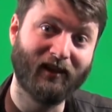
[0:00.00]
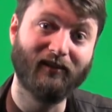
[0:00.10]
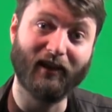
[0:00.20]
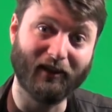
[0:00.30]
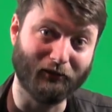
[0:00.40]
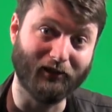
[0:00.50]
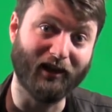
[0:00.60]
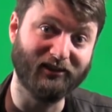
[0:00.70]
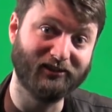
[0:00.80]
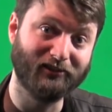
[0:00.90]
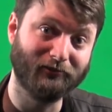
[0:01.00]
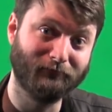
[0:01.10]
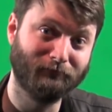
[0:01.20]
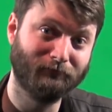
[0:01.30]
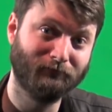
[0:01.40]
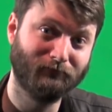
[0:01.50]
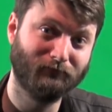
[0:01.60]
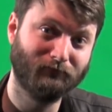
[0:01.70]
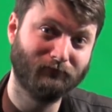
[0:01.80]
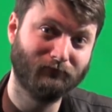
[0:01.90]
Thank you guys,
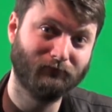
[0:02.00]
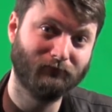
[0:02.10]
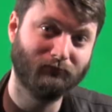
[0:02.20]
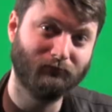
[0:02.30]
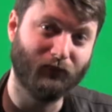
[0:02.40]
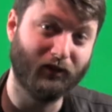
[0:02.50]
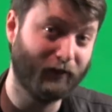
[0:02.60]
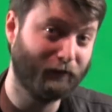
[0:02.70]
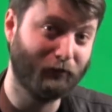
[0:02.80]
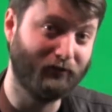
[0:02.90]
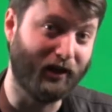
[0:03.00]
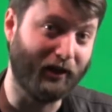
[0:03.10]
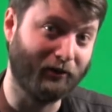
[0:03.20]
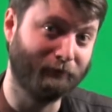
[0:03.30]
and have a good day.